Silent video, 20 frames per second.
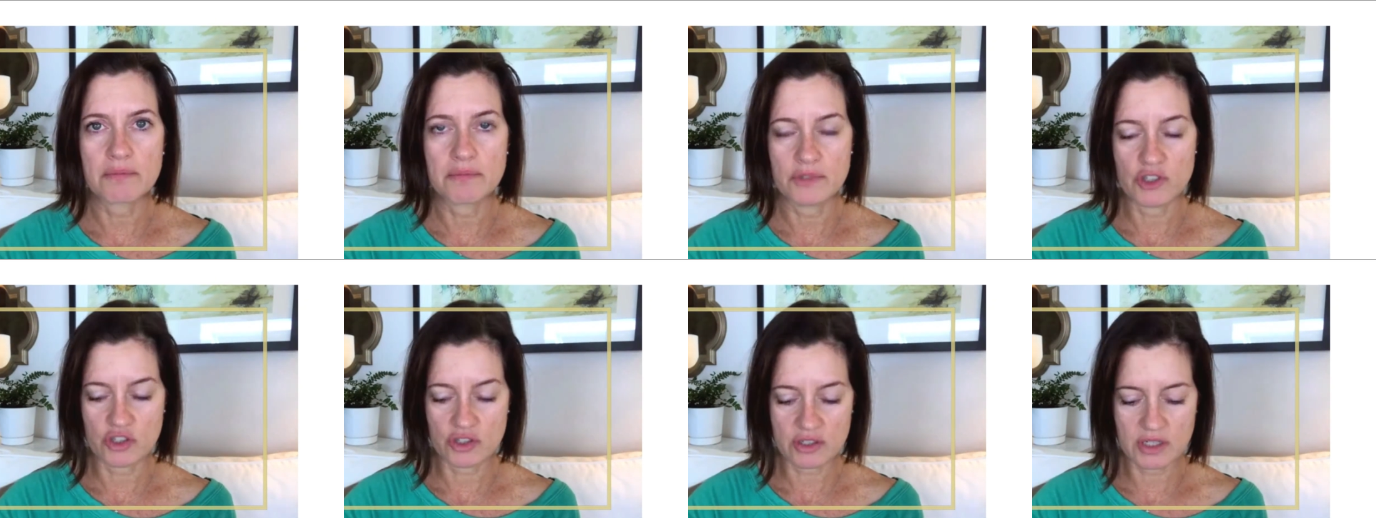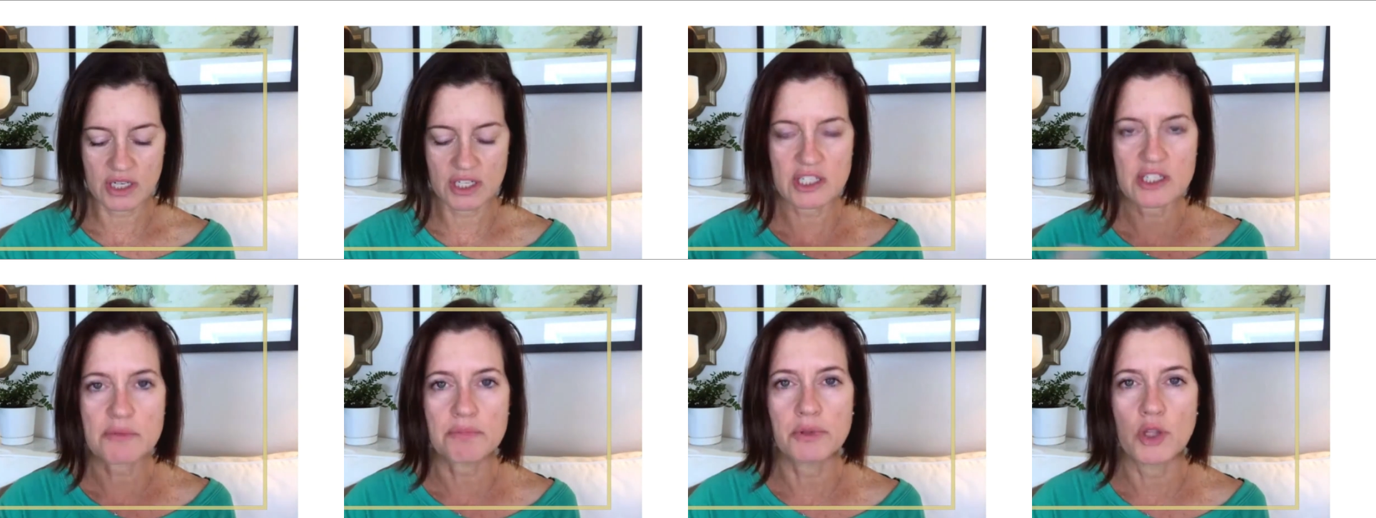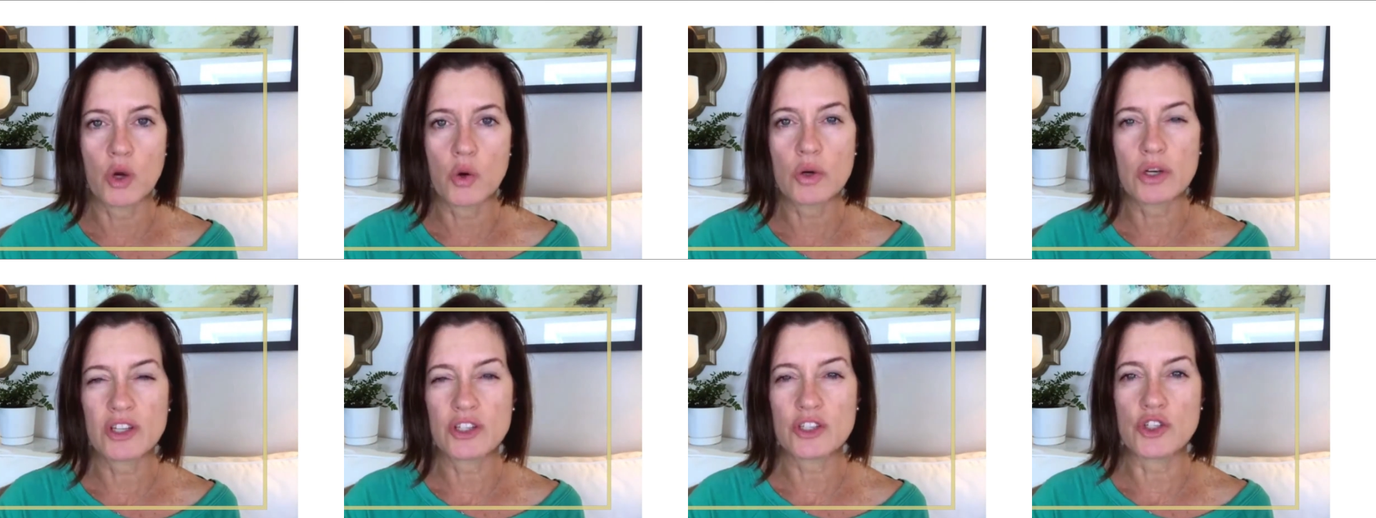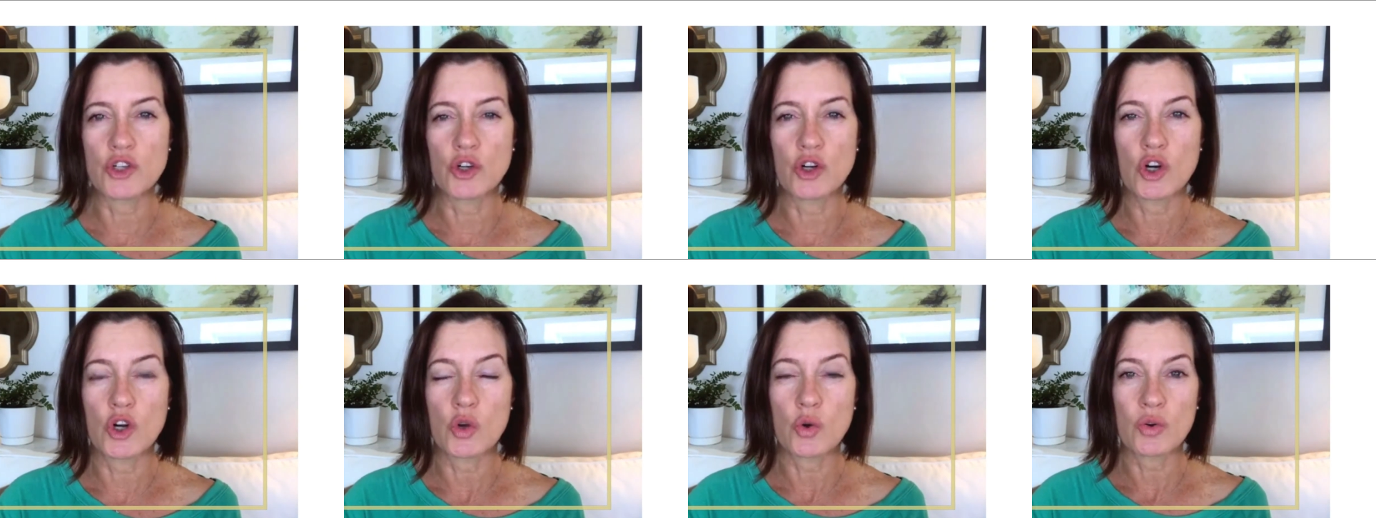just exploded
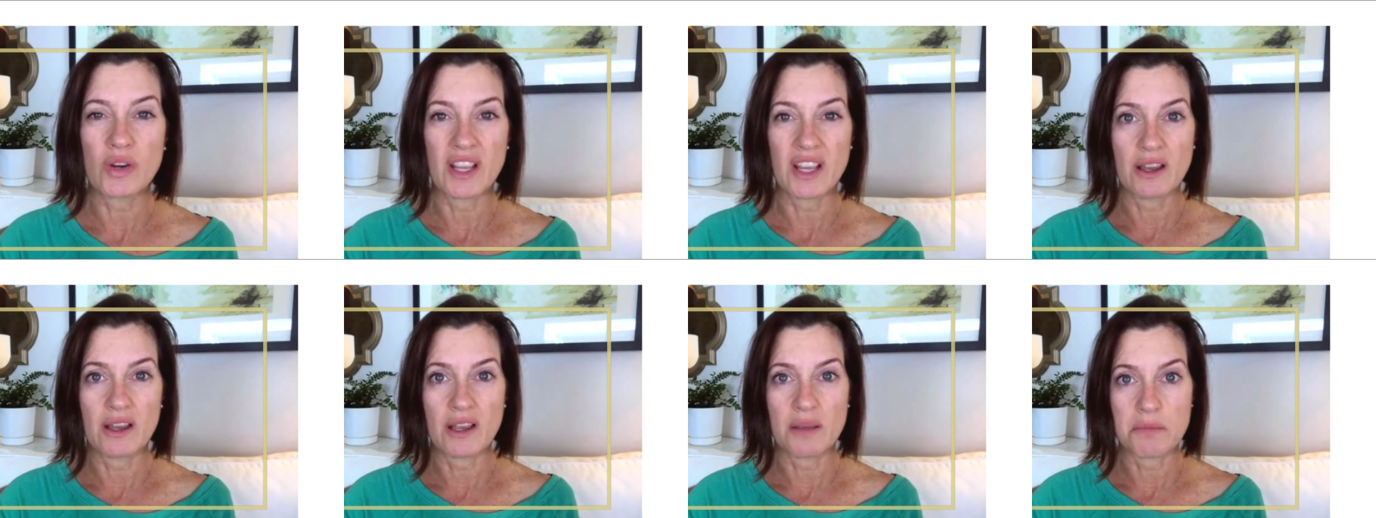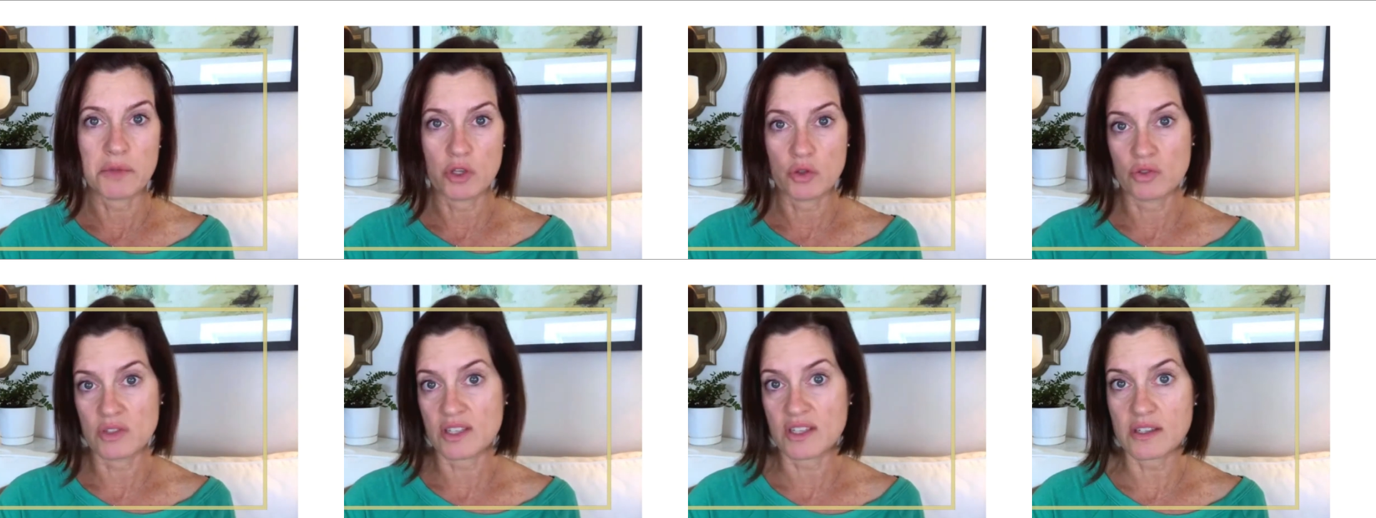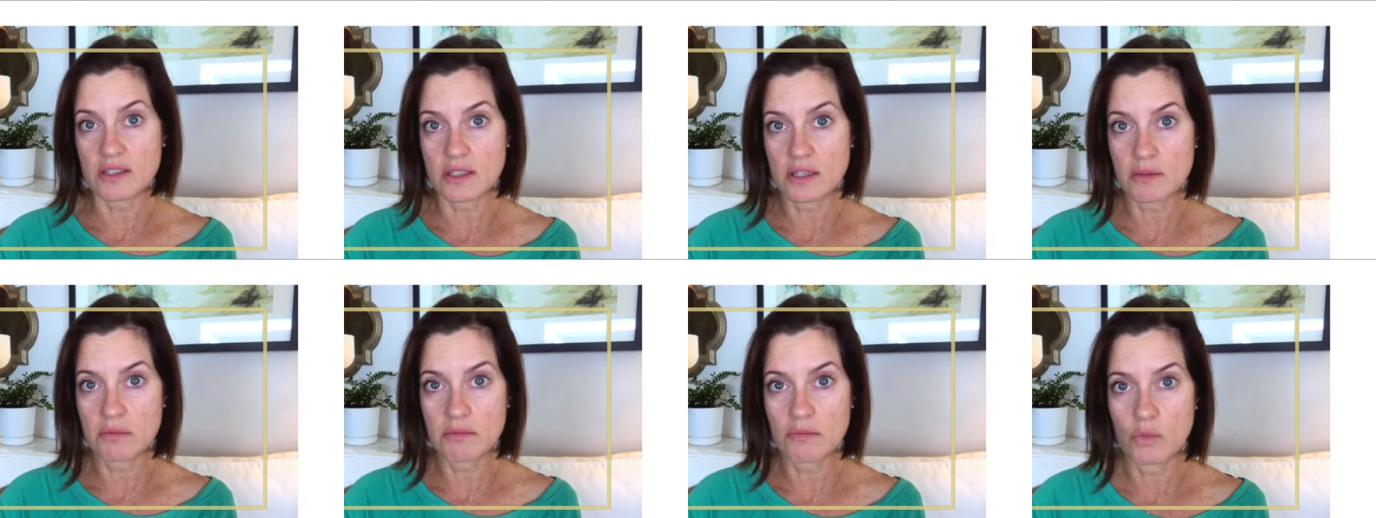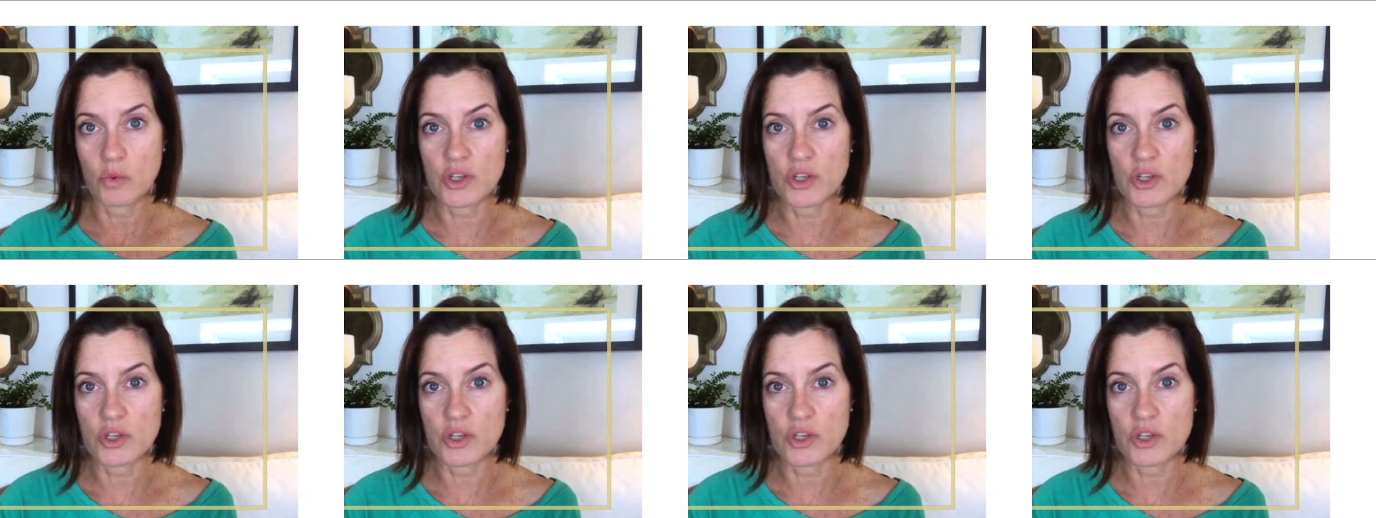your own immune system,